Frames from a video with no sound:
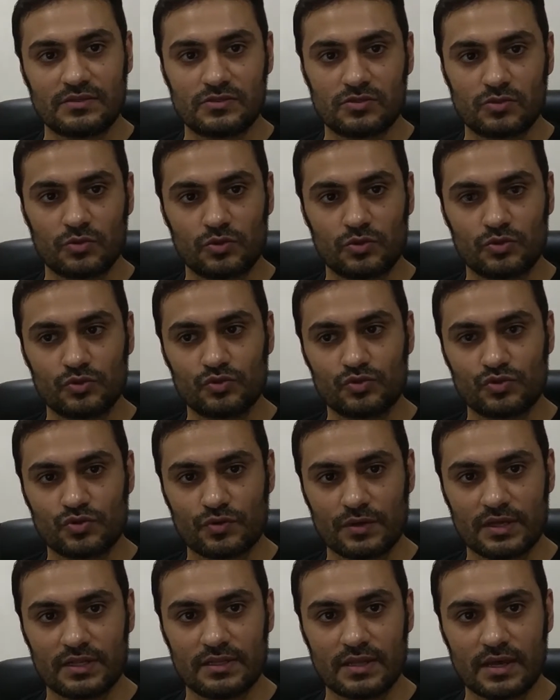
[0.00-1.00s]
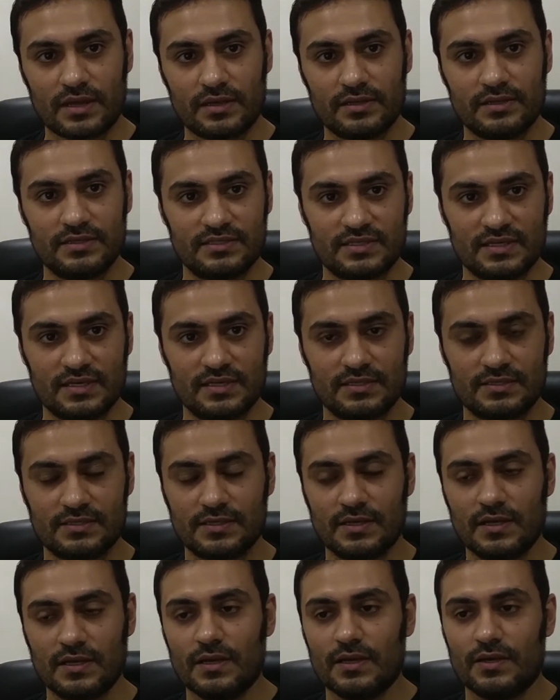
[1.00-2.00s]
So to treat that
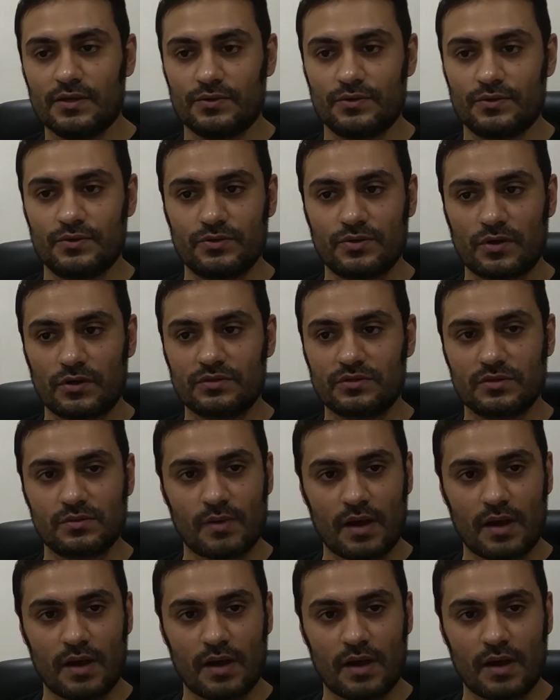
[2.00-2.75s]
disease, Dr.